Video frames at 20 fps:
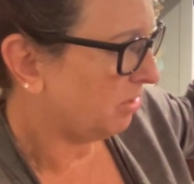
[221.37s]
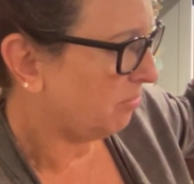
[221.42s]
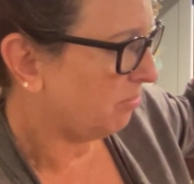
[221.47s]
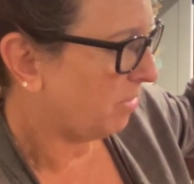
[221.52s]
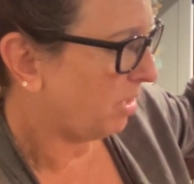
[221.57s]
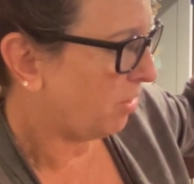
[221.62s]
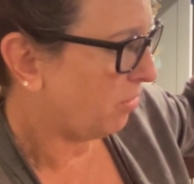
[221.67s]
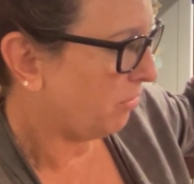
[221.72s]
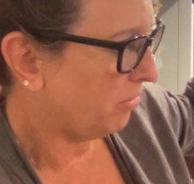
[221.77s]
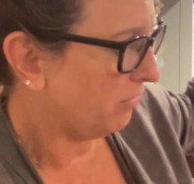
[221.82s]
the
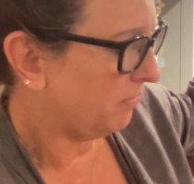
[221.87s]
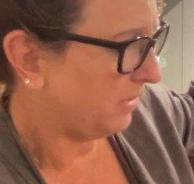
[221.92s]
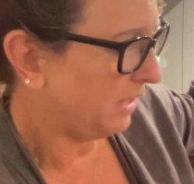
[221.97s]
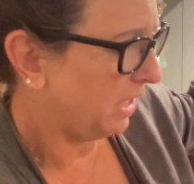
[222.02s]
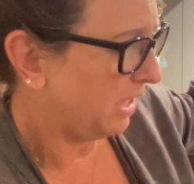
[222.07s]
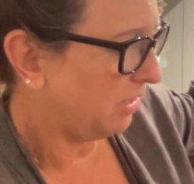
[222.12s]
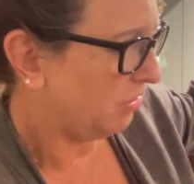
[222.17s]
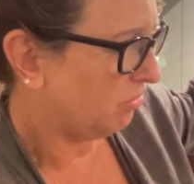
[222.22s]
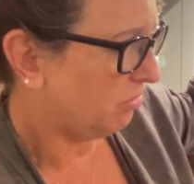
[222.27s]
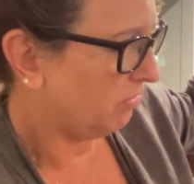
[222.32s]
mouth of
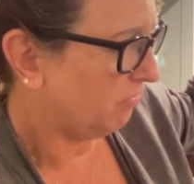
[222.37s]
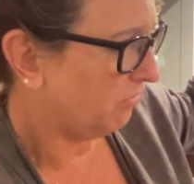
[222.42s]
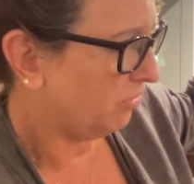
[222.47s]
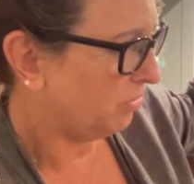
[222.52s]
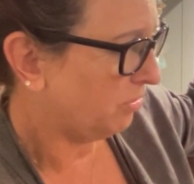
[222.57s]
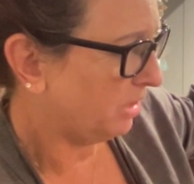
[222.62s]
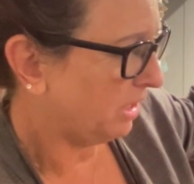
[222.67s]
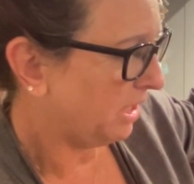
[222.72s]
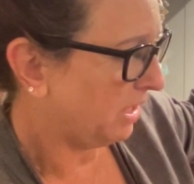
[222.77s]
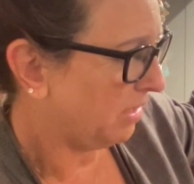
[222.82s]
the ancient
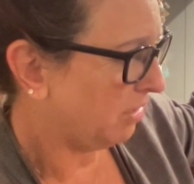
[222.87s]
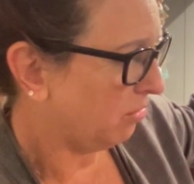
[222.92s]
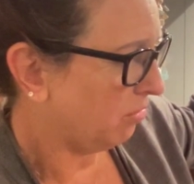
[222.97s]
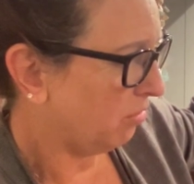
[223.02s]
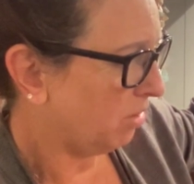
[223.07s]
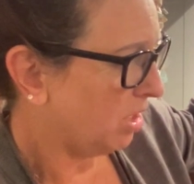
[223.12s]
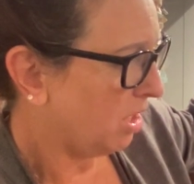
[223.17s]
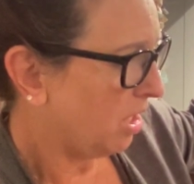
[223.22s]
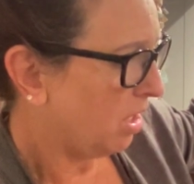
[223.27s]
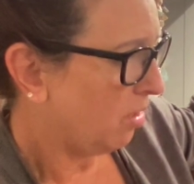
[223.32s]

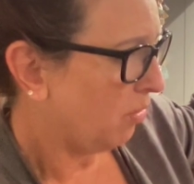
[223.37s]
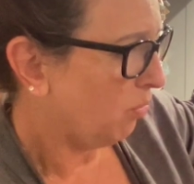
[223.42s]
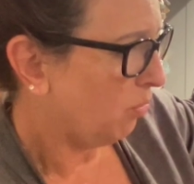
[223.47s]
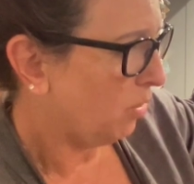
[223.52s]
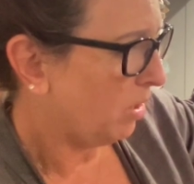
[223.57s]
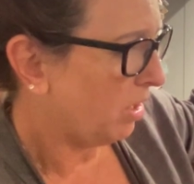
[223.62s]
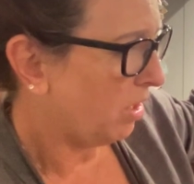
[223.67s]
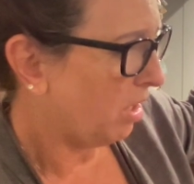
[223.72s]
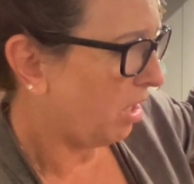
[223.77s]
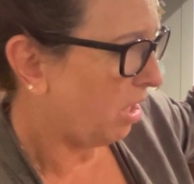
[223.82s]
volcano.
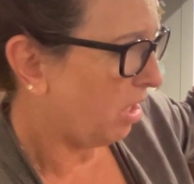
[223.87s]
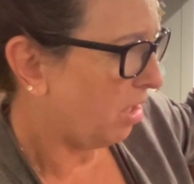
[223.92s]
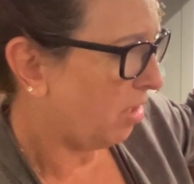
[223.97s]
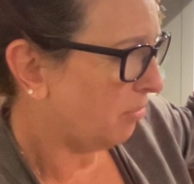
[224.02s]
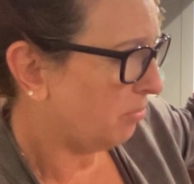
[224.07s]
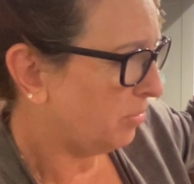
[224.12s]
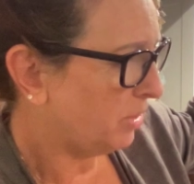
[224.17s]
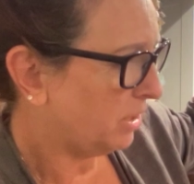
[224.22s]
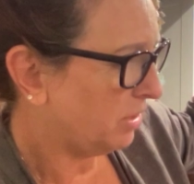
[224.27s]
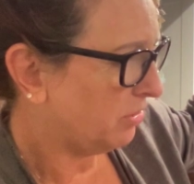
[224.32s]
"Well,
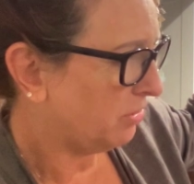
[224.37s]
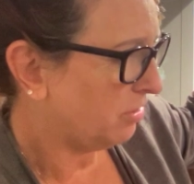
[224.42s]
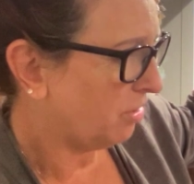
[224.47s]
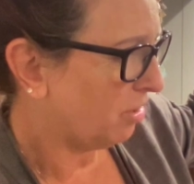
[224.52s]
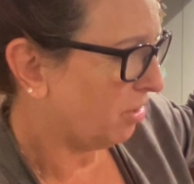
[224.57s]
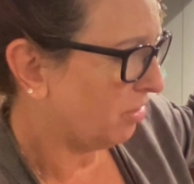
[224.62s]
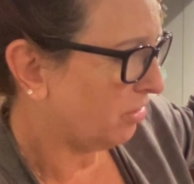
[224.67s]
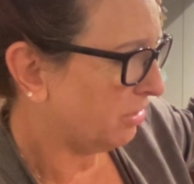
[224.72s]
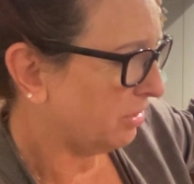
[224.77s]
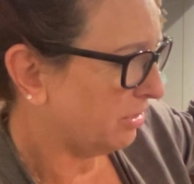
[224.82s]
I'll be
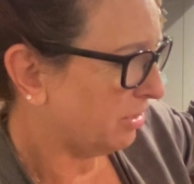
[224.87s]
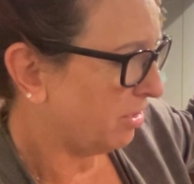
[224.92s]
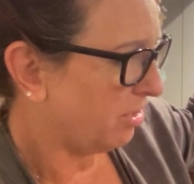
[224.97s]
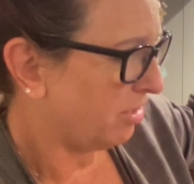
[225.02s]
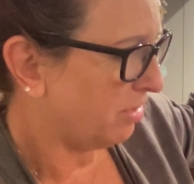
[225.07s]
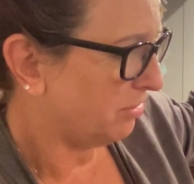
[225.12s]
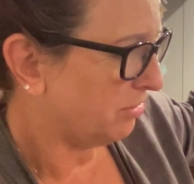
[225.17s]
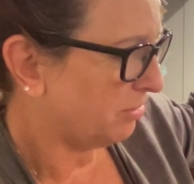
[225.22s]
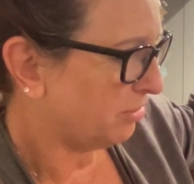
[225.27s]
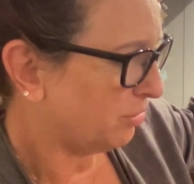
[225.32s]

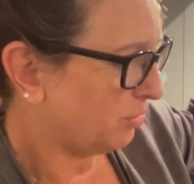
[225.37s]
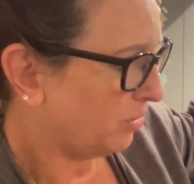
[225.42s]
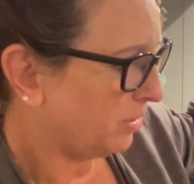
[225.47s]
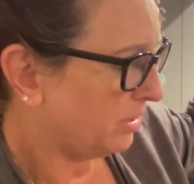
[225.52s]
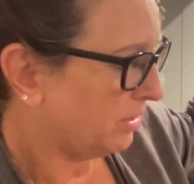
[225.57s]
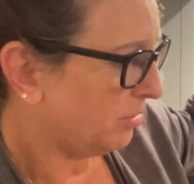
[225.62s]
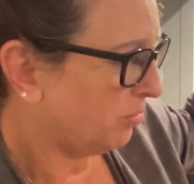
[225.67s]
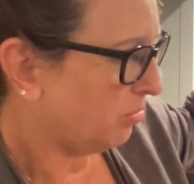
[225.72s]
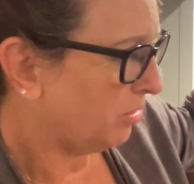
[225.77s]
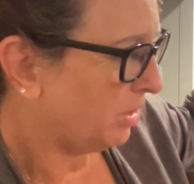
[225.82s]
doggone,"
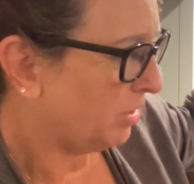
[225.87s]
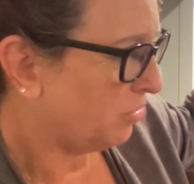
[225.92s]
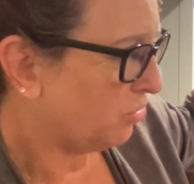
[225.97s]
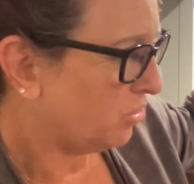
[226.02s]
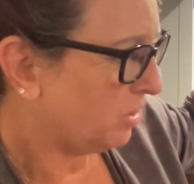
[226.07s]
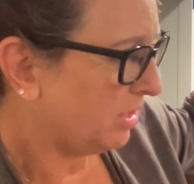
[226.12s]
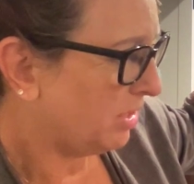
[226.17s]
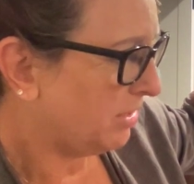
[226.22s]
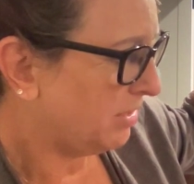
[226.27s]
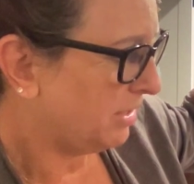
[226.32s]
squeaked the Big
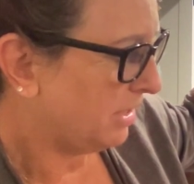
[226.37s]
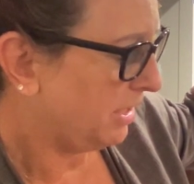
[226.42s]
Cheese.